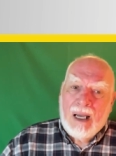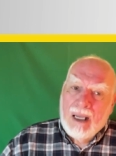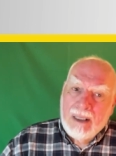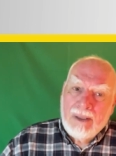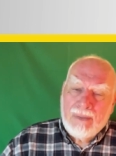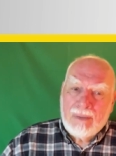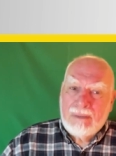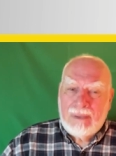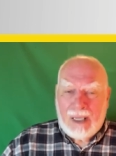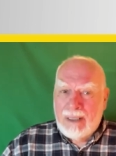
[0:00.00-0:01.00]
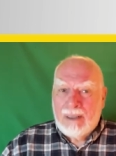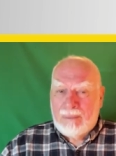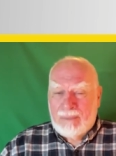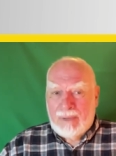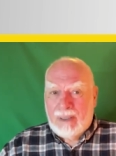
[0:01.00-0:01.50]
Another
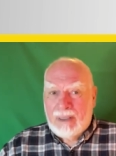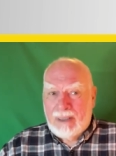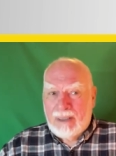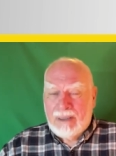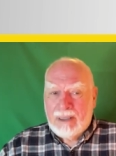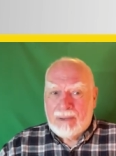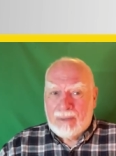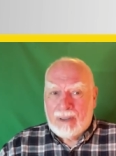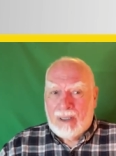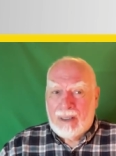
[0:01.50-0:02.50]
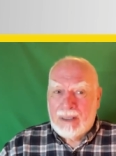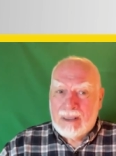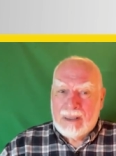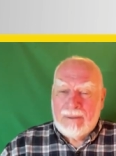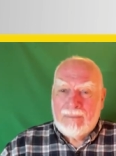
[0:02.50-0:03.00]
item in this regard
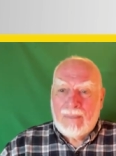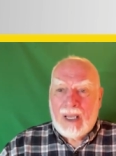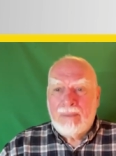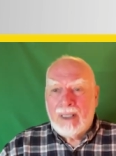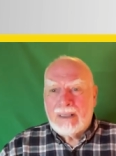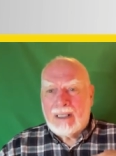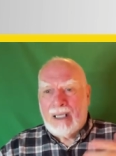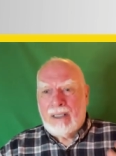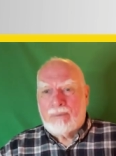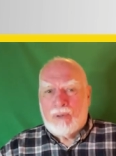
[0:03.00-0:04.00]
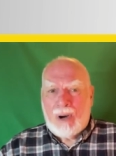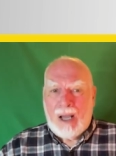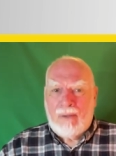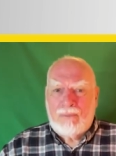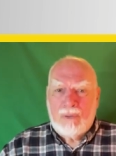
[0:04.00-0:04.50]
is that I'm not the kind of
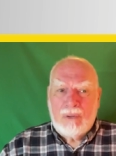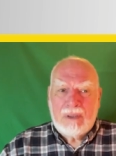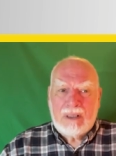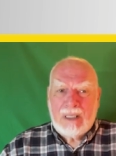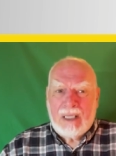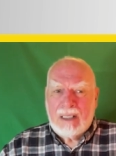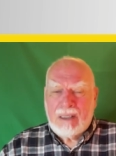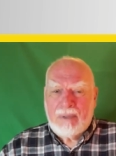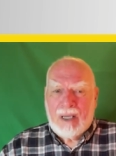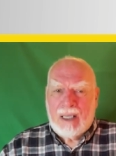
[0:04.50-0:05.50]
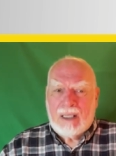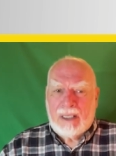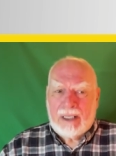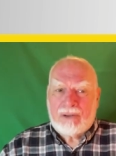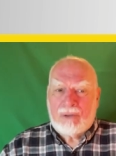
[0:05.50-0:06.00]
prof who stands behind a
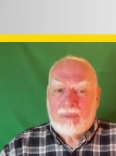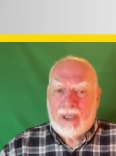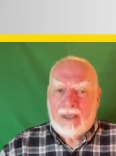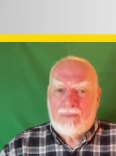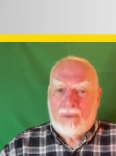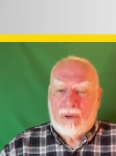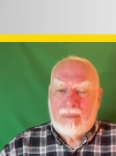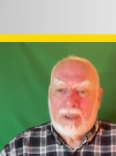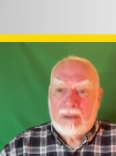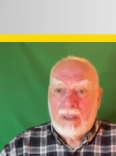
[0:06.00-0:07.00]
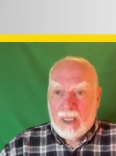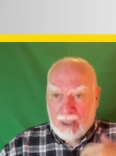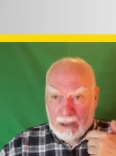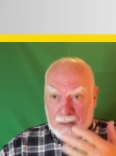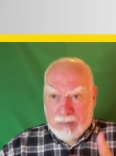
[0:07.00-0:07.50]
lecture platform and
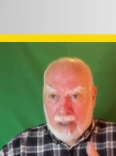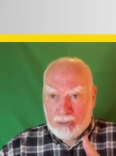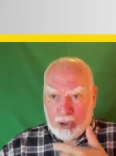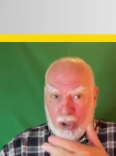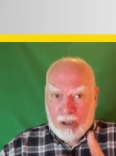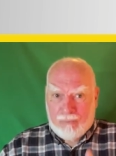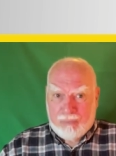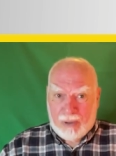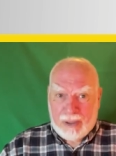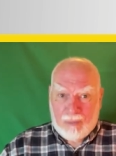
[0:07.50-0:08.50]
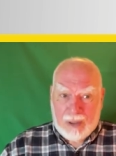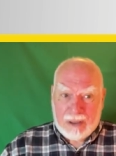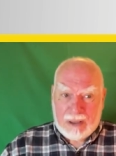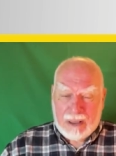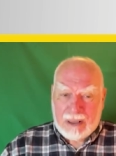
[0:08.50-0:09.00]
spouts off what he
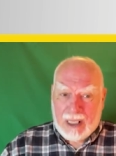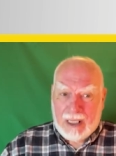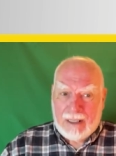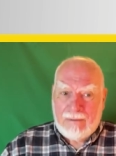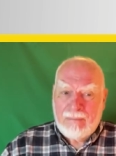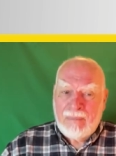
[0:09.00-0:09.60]
wants to say.